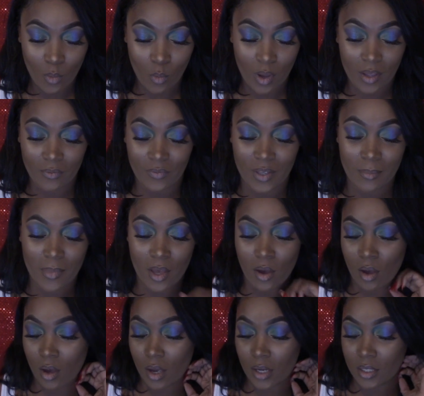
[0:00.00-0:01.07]
What
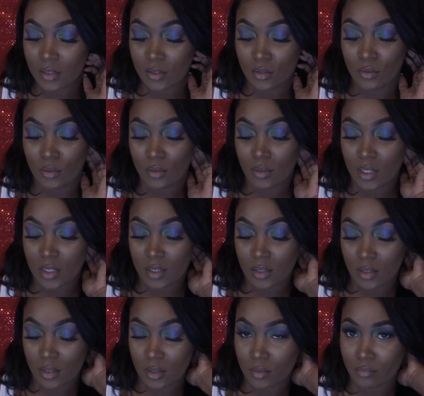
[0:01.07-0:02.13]
female artists do you
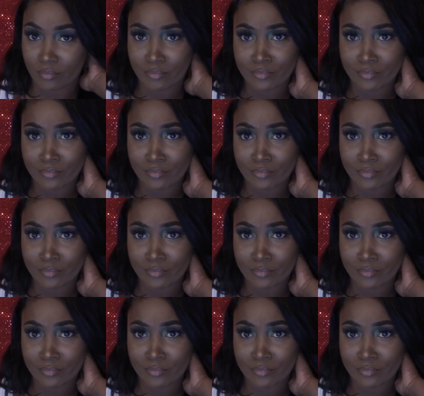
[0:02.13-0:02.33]
listen to?